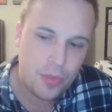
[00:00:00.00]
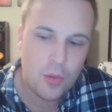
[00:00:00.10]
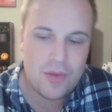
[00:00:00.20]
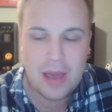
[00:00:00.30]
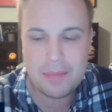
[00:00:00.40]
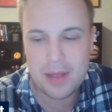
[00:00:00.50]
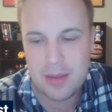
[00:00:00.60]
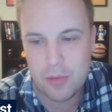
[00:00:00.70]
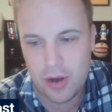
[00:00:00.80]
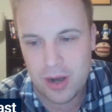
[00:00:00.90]
We've got plenty
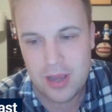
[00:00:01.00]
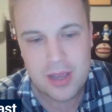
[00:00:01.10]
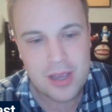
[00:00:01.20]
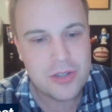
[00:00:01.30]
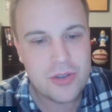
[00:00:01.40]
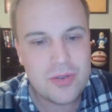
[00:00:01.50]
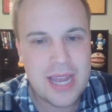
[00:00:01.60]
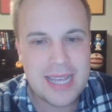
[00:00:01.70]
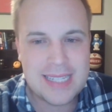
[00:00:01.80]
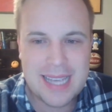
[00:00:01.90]
more to
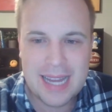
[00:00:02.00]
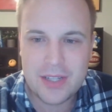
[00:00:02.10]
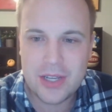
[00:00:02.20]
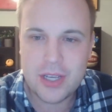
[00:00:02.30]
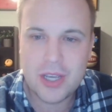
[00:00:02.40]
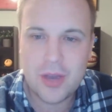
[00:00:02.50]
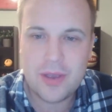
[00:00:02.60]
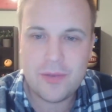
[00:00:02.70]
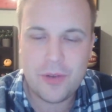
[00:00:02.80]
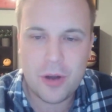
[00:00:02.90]
dissect
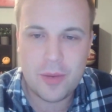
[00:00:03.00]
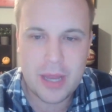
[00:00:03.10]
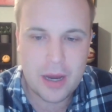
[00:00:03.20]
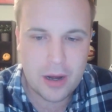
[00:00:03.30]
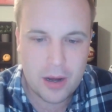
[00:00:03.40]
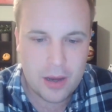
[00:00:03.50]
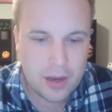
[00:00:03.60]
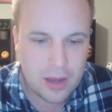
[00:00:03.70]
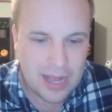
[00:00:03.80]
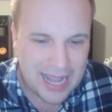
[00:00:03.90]
going forward here
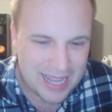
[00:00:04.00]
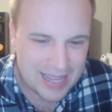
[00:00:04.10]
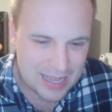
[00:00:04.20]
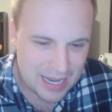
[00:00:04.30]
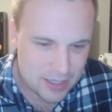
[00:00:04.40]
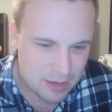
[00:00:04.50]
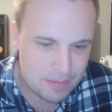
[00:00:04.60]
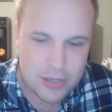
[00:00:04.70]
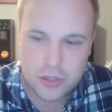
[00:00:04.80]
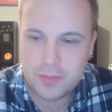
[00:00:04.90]
on the Locked On
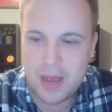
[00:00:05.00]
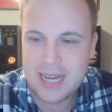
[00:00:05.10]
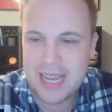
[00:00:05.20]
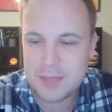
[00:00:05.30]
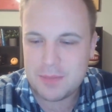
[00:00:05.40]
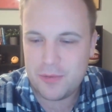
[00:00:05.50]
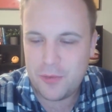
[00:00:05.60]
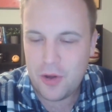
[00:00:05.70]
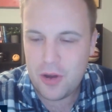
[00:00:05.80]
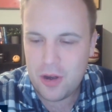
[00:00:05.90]
Pacers podcast.
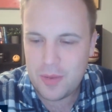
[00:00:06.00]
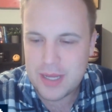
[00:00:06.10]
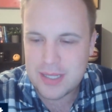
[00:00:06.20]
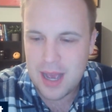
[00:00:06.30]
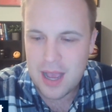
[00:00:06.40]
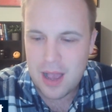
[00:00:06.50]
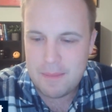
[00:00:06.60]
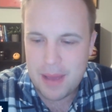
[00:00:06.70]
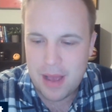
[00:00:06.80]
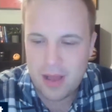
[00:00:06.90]
Before we talk
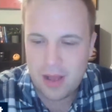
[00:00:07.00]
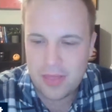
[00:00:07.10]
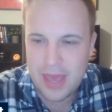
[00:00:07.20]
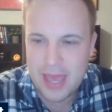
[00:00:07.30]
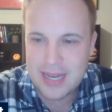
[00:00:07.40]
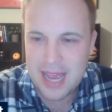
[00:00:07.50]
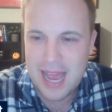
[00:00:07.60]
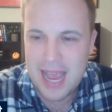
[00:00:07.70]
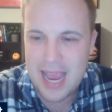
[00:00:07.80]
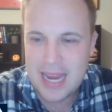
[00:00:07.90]
about all that,
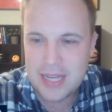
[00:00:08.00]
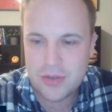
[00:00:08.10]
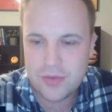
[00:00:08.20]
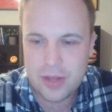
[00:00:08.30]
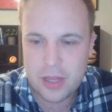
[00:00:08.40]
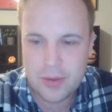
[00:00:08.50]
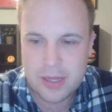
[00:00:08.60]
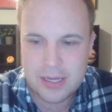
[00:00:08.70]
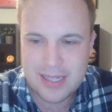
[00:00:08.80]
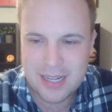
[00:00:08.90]
I need to really
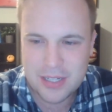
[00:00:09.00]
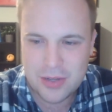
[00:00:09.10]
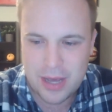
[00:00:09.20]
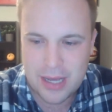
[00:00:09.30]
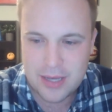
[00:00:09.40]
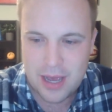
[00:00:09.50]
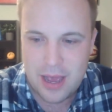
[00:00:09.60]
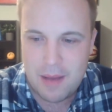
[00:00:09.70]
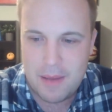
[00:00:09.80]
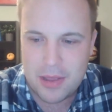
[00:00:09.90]
quickly talk to you guys
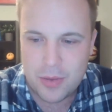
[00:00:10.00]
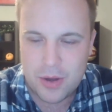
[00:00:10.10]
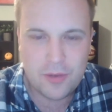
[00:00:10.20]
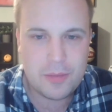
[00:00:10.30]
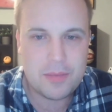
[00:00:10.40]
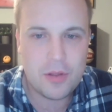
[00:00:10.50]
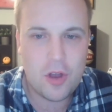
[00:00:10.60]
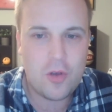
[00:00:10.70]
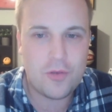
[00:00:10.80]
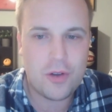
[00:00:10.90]
about the wonderful people
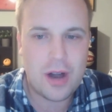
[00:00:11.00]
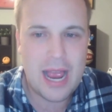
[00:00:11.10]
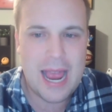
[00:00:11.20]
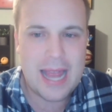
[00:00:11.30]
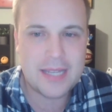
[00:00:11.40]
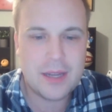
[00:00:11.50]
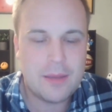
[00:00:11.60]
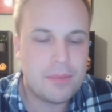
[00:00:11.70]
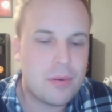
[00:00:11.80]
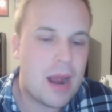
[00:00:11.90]
over at
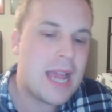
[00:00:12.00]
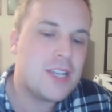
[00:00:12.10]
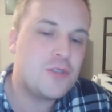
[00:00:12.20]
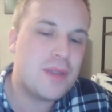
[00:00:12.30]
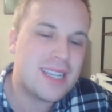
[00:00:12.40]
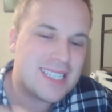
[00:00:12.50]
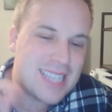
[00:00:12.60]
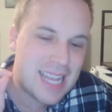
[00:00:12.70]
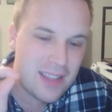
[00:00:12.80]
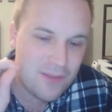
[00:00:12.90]
Prize Picks
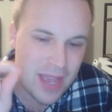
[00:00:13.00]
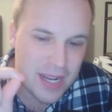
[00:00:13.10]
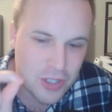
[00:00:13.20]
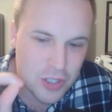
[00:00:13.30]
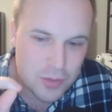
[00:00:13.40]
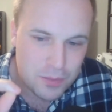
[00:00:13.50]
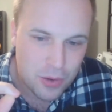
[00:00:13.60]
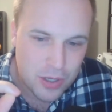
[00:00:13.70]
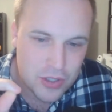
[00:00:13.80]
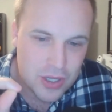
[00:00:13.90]
Daily Fantasy
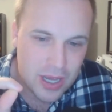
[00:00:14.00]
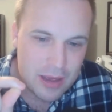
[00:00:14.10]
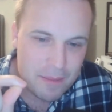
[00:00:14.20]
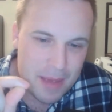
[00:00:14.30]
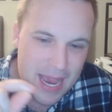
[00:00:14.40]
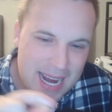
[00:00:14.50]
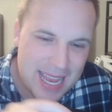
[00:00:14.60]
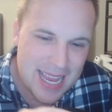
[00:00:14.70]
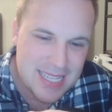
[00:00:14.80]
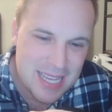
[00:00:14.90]
Sports Made
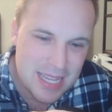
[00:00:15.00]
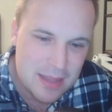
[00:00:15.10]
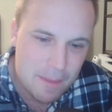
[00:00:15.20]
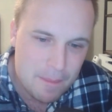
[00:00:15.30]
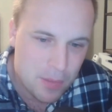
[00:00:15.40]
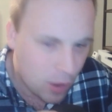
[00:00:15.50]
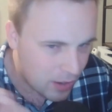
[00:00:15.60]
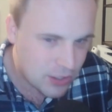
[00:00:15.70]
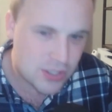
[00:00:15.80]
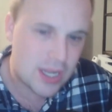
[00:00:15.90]
Easy. It's the
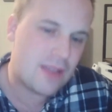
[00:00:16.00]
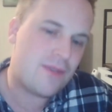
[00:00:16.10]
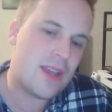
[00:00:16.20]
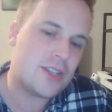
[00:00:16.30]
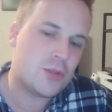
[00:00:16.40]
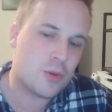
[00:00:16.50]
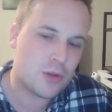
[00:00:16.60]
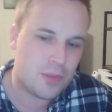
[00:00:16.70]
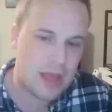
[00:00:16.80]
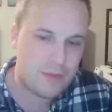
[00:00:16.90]
largest daily fantasy sports
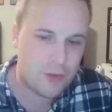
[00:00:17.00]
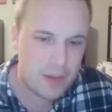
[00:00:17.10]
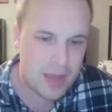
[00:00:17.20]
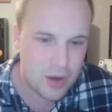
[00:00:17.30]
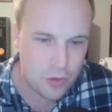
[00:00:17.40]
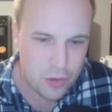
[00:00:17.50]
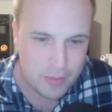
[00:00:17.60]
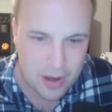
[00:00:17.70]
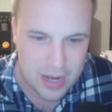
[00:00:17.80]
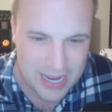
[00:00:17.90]
platform in North
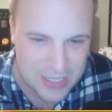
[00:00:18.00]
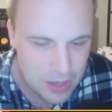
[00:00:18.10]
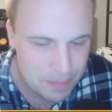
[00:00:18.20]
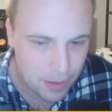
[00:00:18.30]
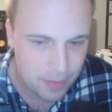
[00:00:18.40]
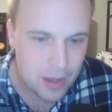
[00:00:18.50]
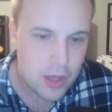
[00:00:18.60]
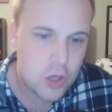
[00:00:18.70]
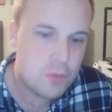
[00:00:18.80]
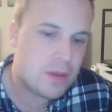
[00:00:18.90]
America. It's simple.
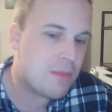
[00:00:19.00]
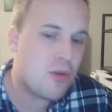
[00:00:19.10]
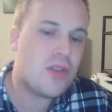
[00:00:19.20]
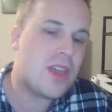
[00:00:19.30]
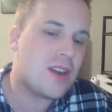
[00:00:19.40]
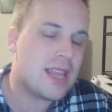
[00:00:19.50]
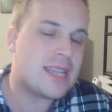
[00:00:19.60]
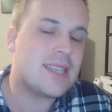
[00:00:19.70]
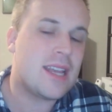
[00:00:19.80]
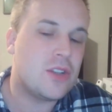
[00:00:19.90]
You pick more than or
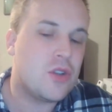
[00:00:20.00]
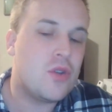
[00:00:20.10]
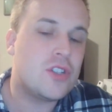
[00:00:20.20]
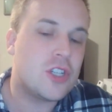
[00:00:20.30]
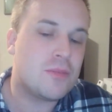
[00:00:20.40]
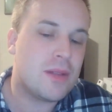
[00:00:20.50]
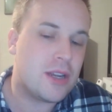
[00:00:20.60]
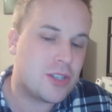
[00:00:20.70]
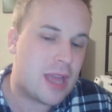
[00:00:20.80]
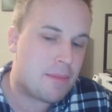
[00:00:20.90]
less than on two to six
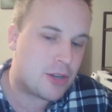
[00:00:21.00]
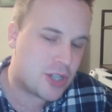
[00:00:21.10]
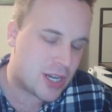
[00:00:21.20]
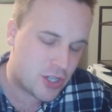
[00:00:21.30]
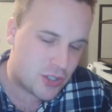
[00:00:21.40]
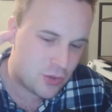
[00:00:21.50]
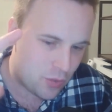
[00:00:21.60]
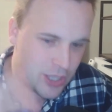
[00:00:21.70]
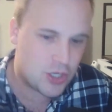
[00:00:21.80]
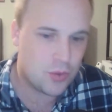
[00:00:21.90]
player stat projections.
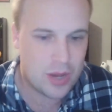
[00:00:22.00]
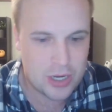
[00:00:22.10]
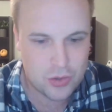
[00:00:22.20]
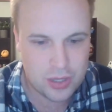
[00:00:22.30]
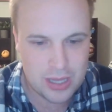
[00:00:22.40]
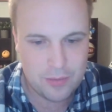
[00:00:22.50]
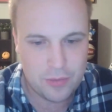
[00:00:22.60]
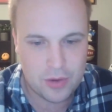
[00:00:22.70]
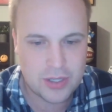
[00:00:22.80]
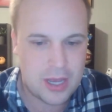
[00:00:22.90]
Watch your winnings roll in.
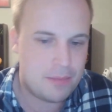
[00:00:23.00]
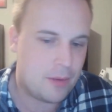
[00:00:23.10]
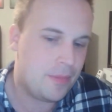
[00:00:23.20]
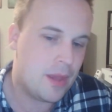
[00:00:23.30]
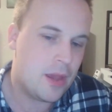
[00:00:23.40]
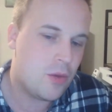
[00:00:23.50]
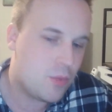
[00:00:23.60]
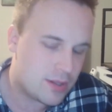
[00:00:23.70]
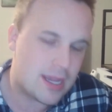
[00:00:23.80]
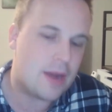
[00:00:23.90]
For example,
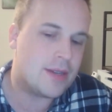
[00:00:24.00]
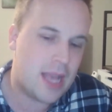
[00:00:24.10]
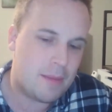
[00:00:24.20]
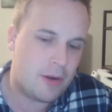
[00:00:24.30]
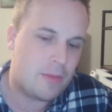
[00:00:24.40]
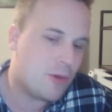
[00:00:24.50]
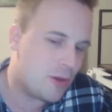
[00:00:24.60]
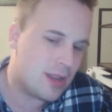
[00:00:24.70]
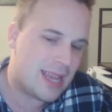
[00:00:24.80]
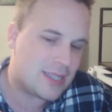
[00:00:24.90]
will Tyrese Haliburton more
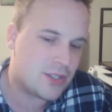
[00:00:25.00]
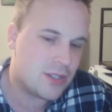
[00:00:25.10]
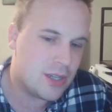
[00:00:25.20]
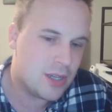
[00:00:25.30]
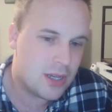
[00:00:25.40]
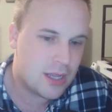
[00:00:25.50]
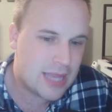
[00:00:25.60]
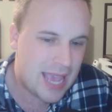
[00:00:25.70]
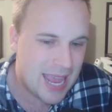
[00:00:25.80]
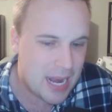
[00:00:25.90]
or less
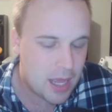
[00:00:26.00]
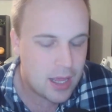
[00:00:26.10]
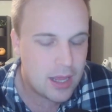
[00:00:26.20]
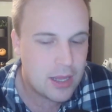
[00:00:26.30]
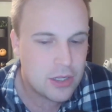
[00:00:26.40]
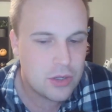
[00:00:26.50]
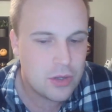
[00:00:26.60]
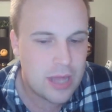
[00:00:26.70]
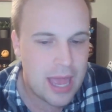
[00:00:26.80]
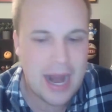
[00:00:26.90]
than
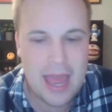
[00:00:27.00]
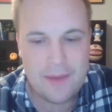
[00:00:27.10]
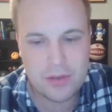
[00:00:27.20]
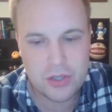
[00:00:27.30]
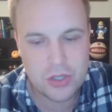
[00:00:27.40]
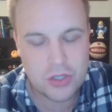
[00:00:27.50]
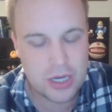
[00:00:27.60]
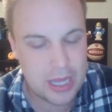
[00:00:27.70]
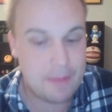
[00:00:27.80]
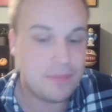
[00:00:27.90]
nine and a half assists in
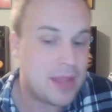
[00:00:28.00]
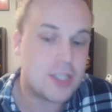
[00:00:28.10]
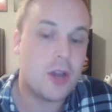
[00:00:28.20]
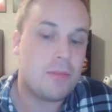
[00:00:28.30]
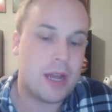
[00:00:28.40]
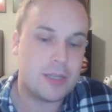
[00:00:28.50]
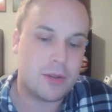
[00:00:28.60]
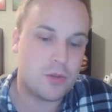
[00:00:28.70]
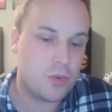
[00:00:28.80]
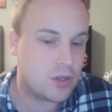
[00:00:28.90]
a game? That's how Prize
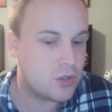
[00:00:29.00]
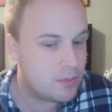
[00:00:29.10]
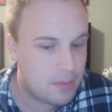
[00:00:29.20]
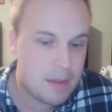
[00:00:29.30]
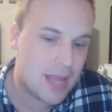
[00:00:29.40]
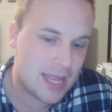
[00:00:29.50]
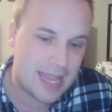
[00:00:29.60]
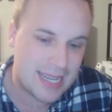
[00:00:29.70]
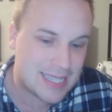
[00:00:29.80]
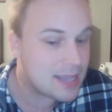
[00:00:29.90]
Picks works. Maybe not
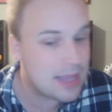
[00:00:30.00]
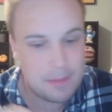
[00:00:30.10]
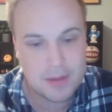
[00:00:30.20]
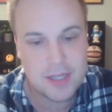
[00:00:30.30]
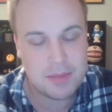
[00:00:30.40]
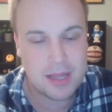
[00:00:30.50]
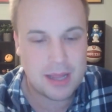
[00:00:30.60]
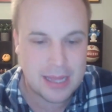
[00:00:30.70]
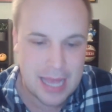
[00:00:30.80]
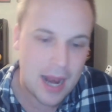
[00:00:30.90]
that exact line, but something
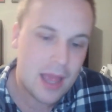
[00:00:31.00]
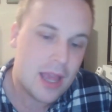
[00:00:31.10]
like that.